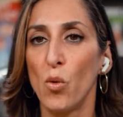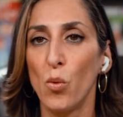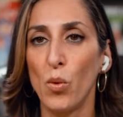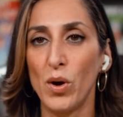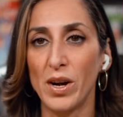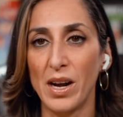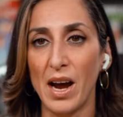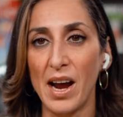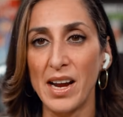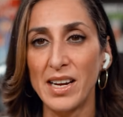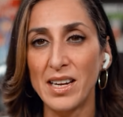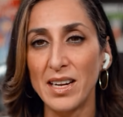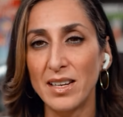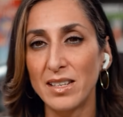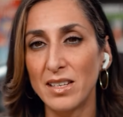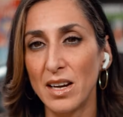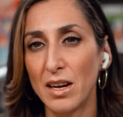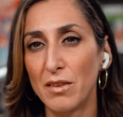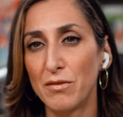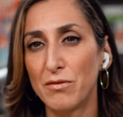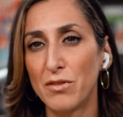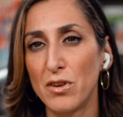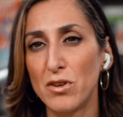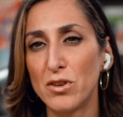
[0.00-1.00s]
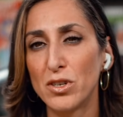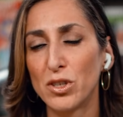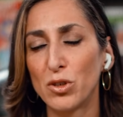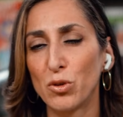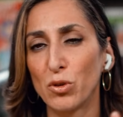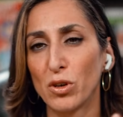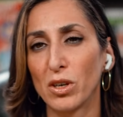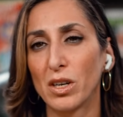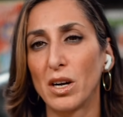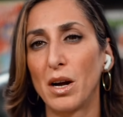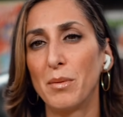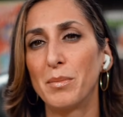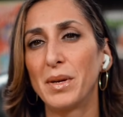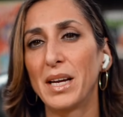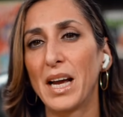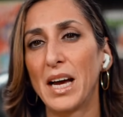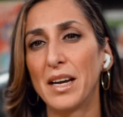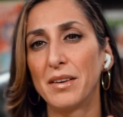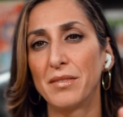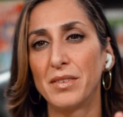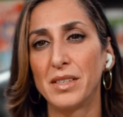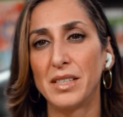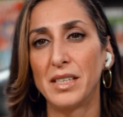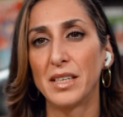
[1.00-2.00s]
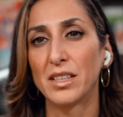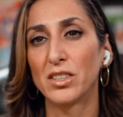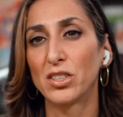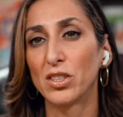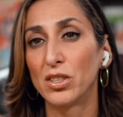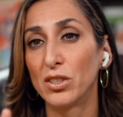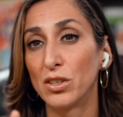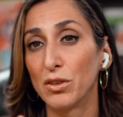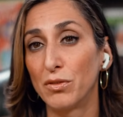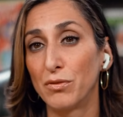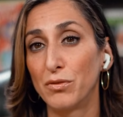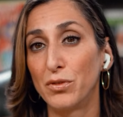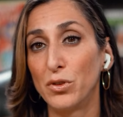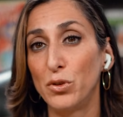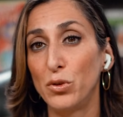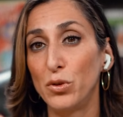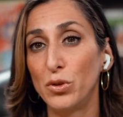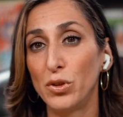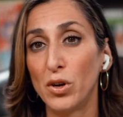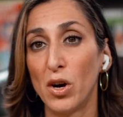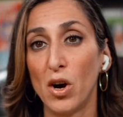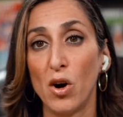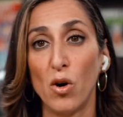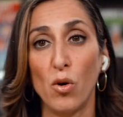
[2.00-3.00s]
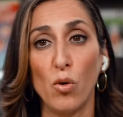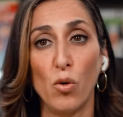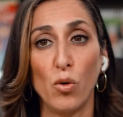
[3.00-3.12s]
When I can get folks who are coming out of addiction to food